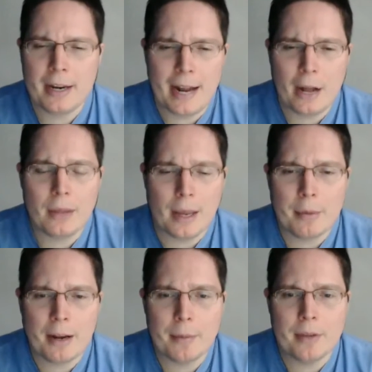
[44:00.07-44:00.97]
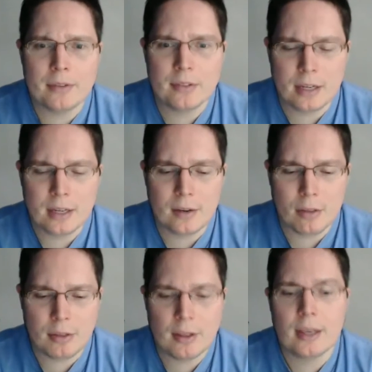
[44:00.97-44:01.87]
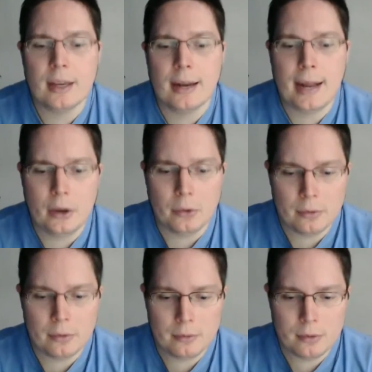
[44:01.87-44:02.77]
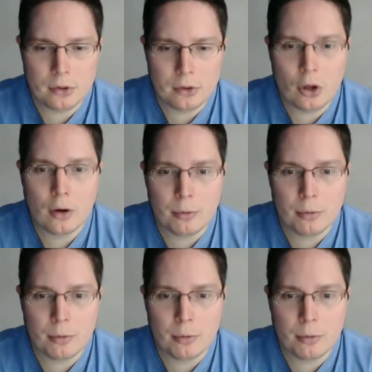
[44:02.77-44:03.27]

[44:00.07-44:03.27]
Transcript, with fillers: an outline, but I've been sitting and thinking it out long